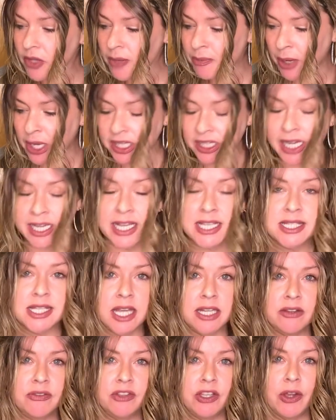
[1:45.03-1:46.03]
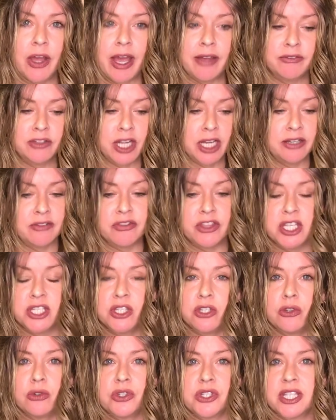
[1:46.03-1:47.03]
But like I said, if you have none of
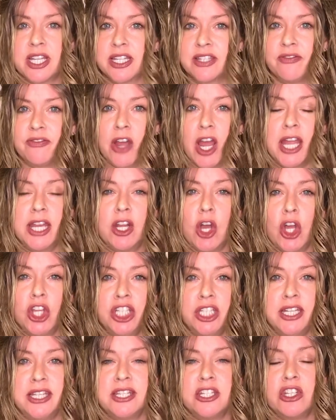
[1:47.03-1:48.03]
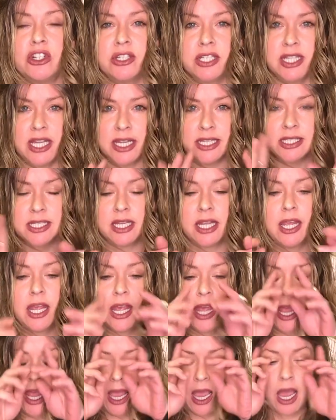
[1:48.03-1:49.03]
these tools, that's fine. All you need is your intent.
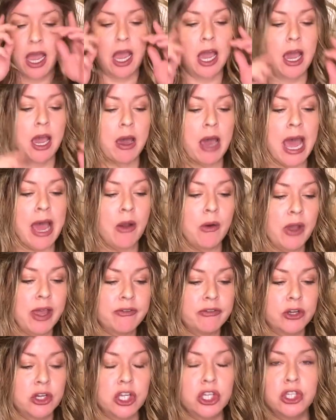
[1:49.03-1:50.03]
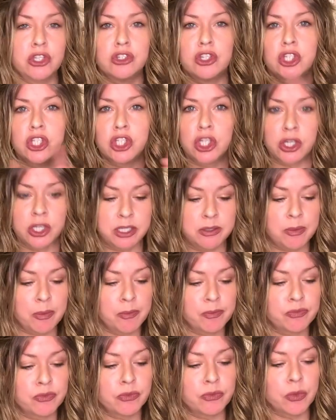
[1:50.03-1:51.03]
However,
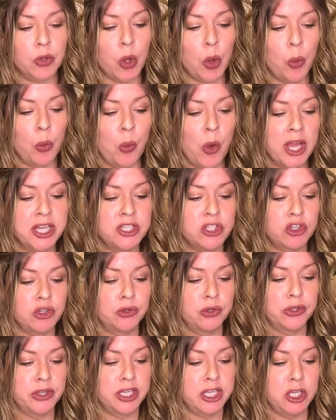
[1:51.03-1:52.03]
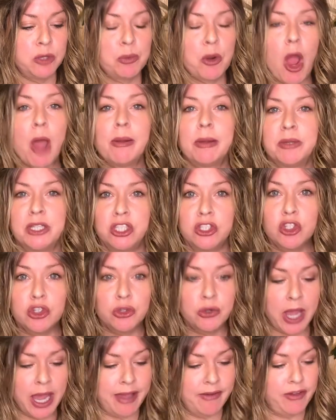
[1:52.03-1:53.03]
one tool that you probably
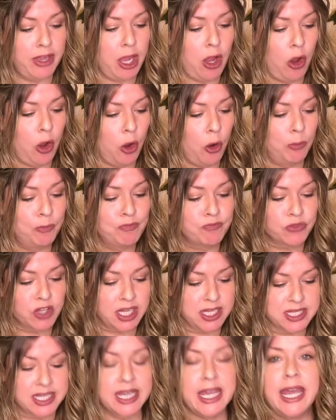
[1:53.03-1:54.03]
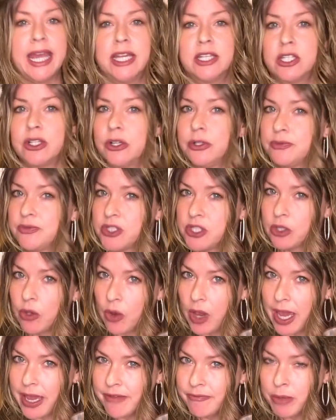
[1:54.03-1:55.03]
do have at home is a candle.
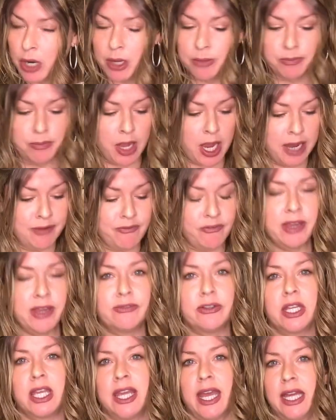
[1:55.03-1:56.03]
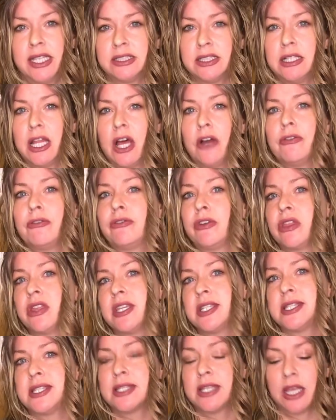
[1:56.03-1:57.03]
So I brought my favorite candle out for
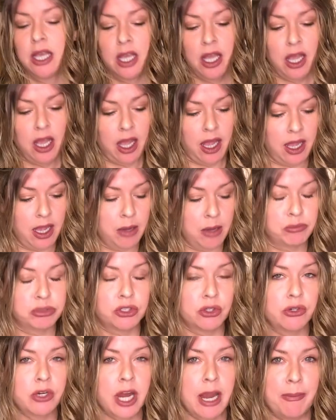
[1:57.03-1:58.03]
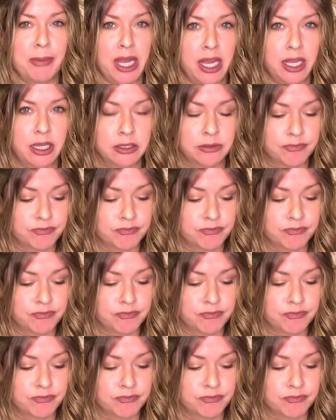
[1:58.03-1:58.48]
this programming,